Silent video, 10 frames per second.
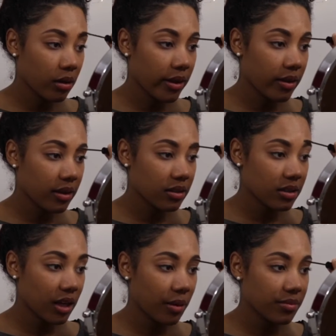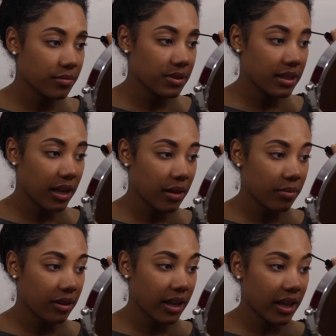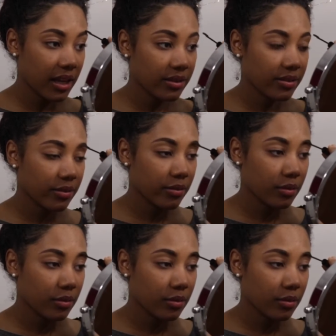And this just helps them stay in place.